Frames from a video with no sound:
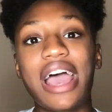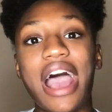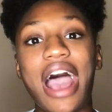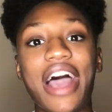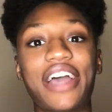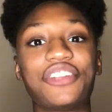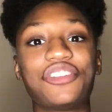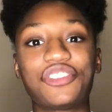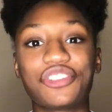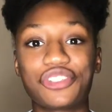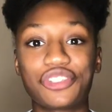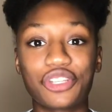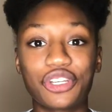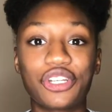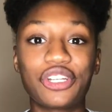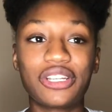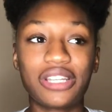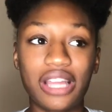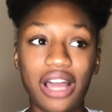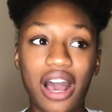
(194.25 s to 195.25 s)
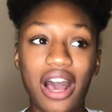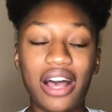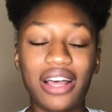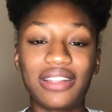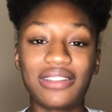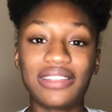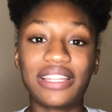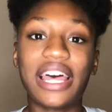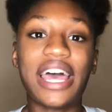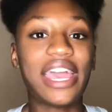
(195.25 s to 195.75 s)
I just could not
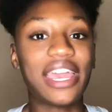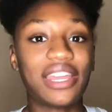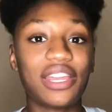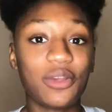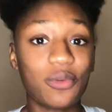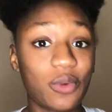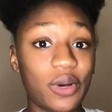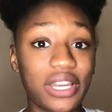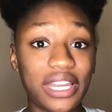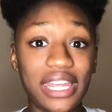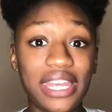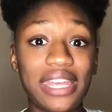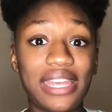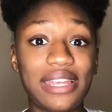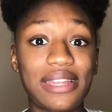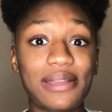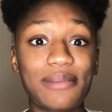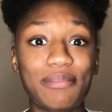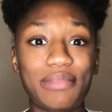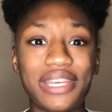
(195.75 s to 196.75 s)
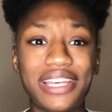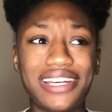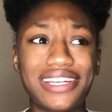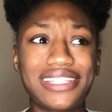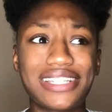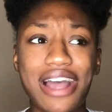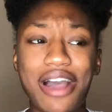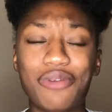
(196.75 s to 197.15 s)
let anyone in because